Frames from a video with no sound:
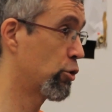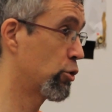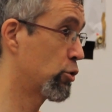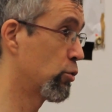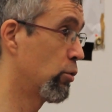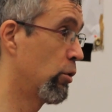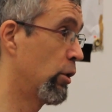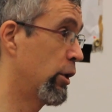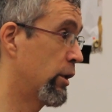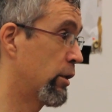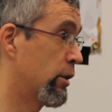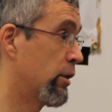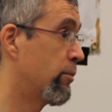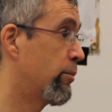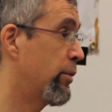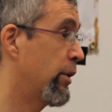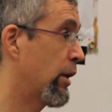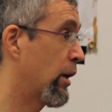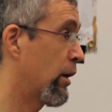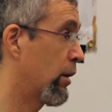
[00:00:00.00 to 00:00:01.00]
who lead the
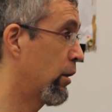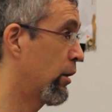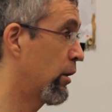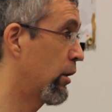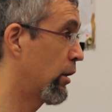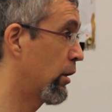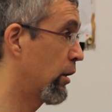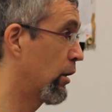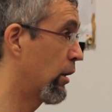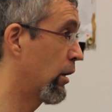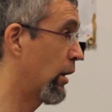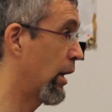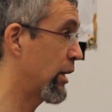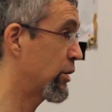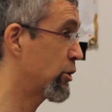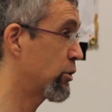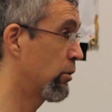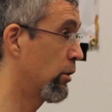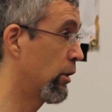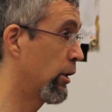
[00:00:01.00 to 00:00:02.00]
PRD
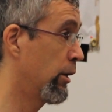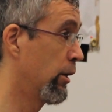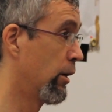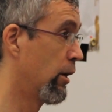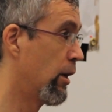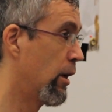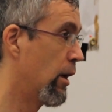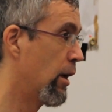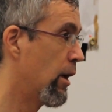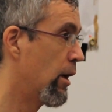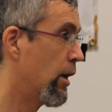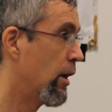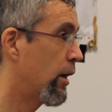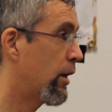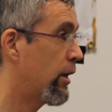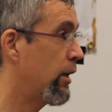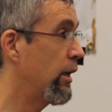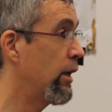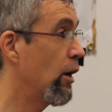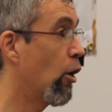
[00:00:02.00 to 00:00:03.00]
nationally,
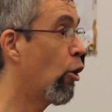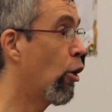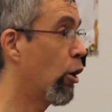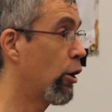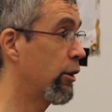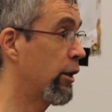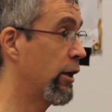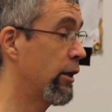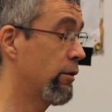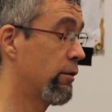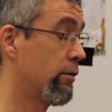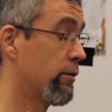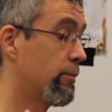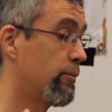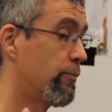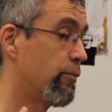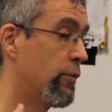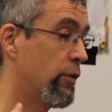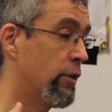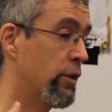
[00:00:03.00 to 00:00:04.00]
he ordered
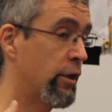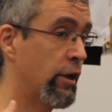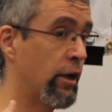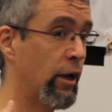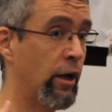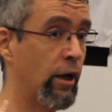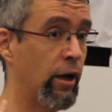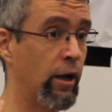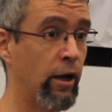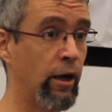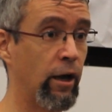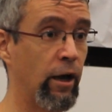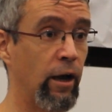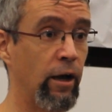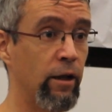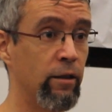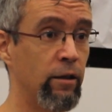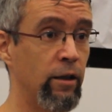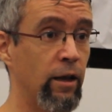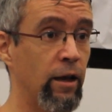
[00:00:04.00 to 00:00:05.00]

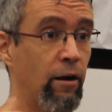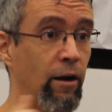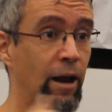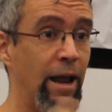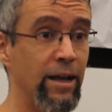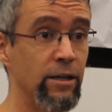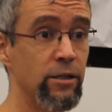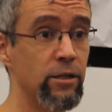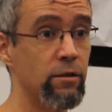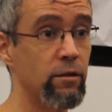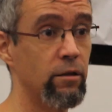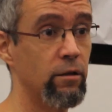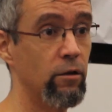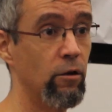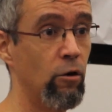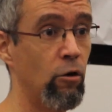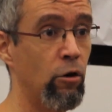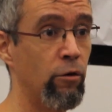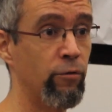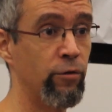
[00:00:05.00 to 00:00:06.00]
the arrest
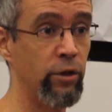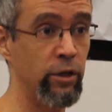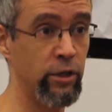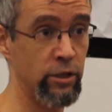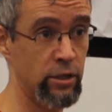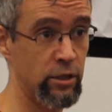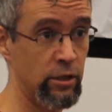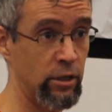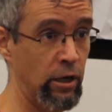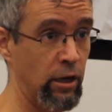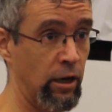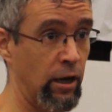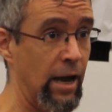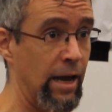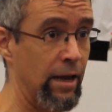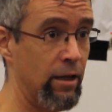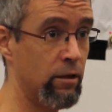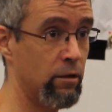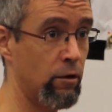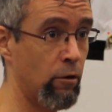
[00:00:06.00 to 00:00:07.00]
of this guy,
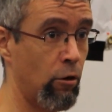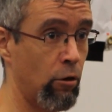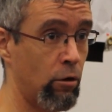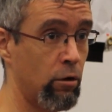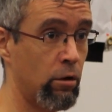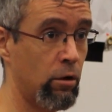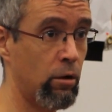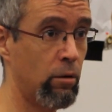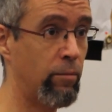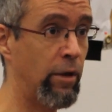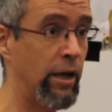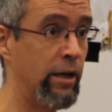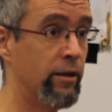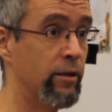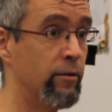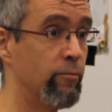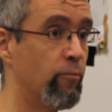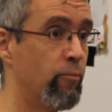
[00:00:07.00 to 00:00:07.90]
the local mayor.